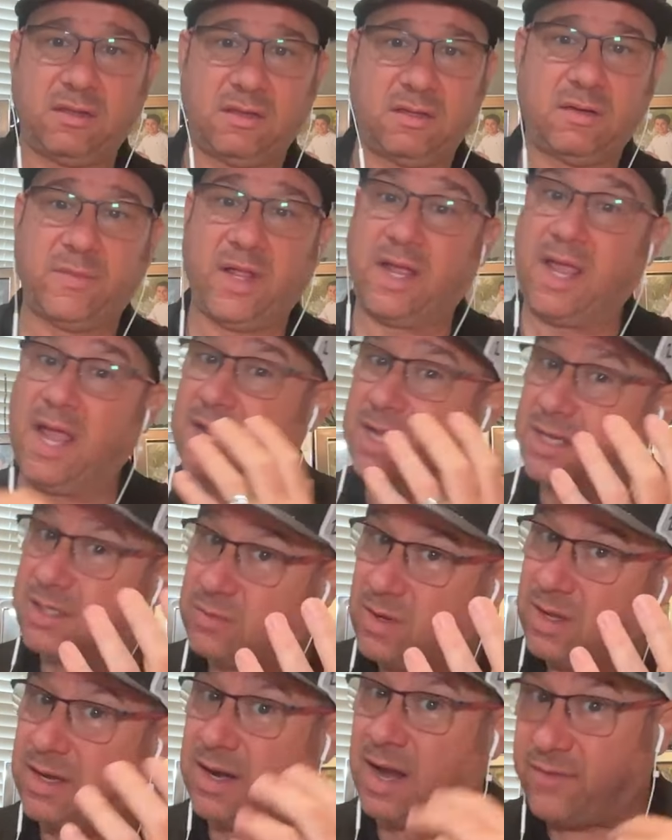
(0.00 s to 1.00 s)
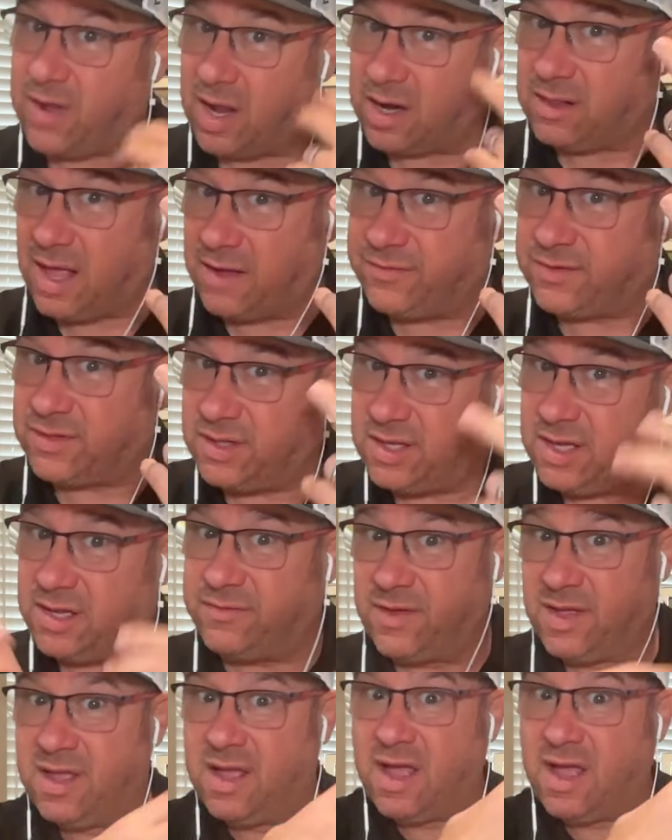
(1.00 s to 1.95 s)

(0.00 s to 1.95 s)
I'm like, hey, guess what? I've got a life to live.